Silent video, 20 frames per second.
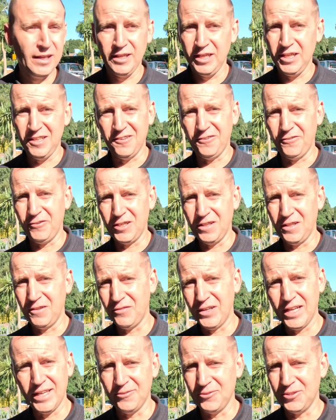in the front of the
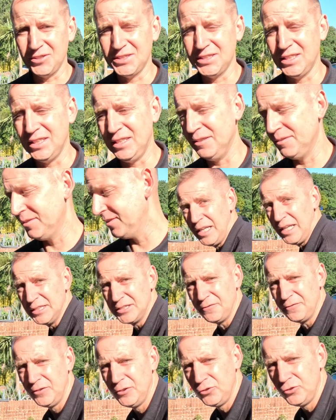van on the seat. And there's
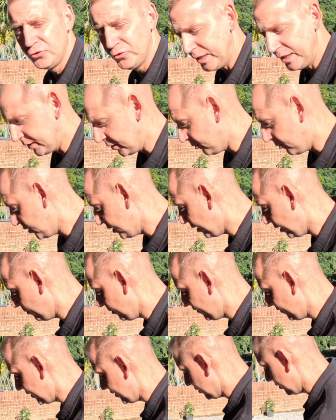a few tricks I'll show you with this